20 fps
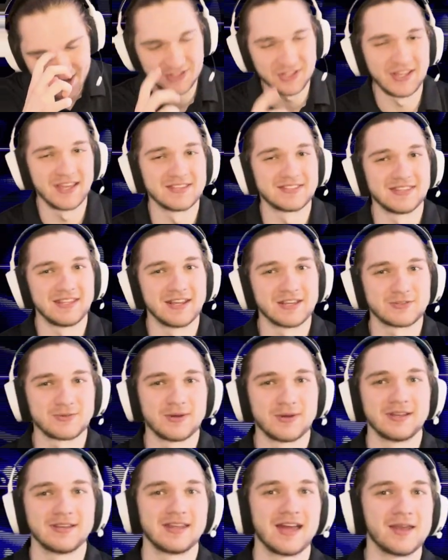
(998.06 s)
I'll see you guys in the next
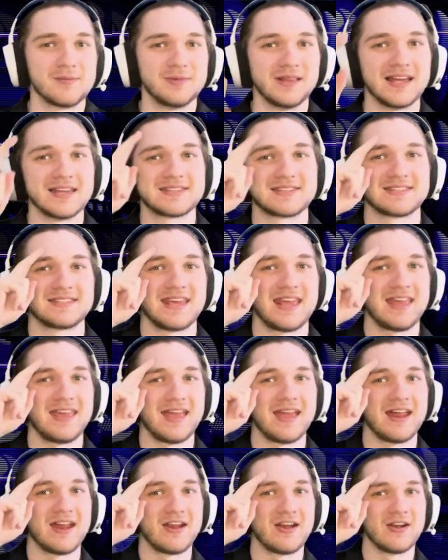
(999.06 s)
one. God bless. Take
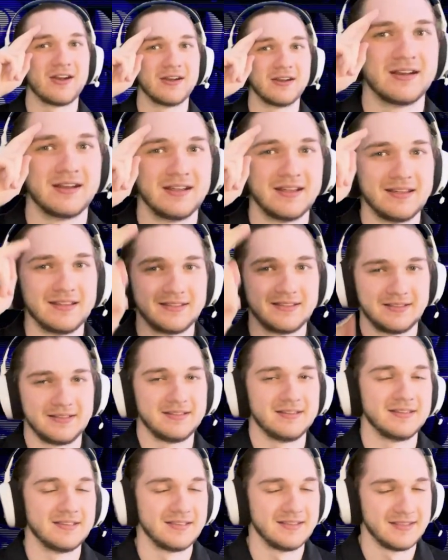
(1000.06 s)
care.
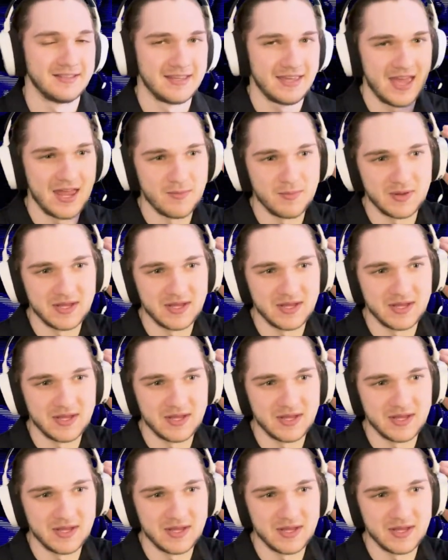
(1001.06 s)
And